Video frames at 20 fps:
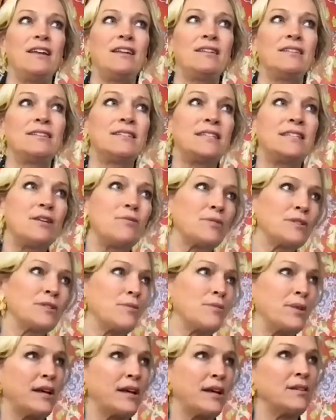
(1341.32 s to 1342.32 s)
see what
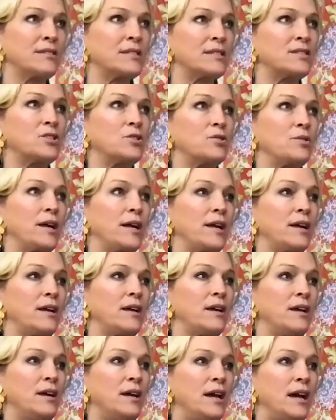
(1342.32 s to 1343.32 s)
somebody else is doing
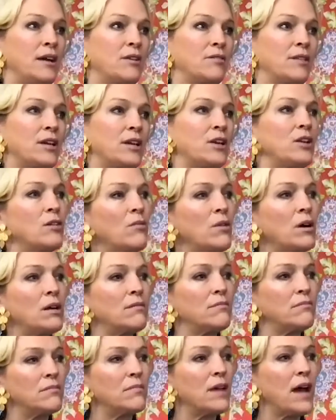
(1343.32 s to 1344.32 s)
and are like, you know what,
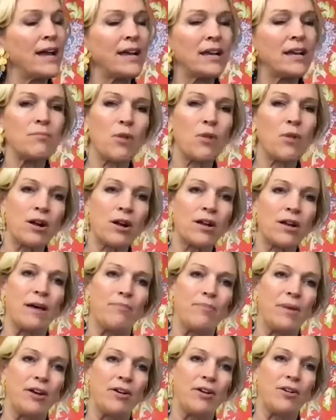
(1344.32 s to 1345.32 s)
I can market
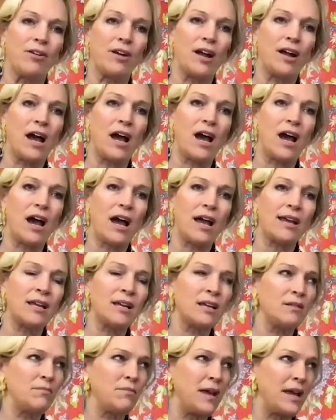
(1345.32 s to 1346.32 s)
that better. I
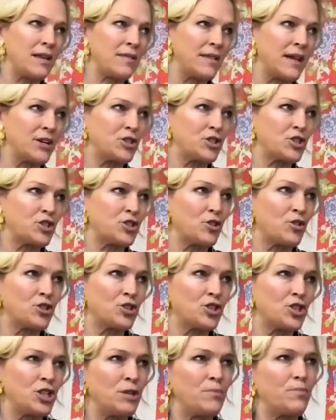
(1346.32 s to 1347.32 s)
can make that shirt
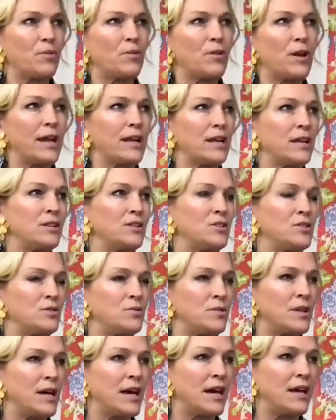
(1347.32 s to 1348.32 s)
cheaper. I can
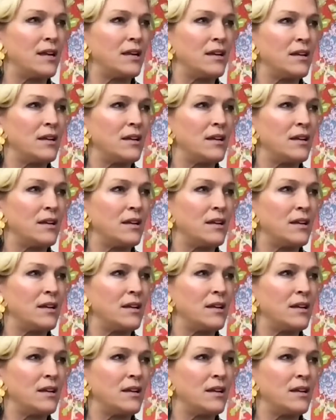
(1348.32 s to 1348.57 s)
do that.